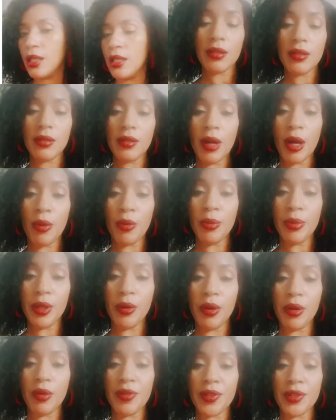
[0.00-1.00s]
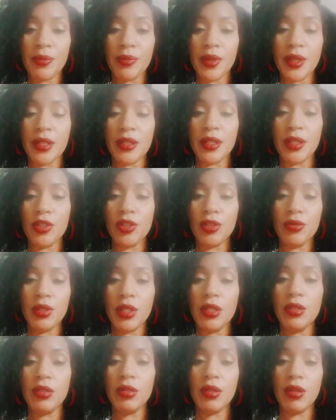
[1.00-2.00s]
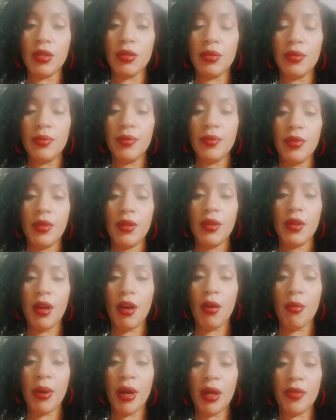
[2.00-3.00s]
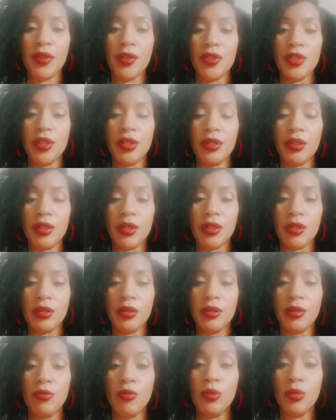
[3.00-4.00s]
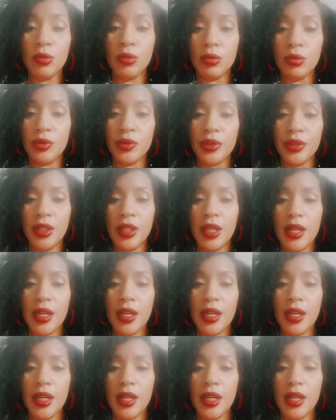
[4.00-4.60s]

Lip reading: where I will be going over some things that you need to know about the GinaCurl rules,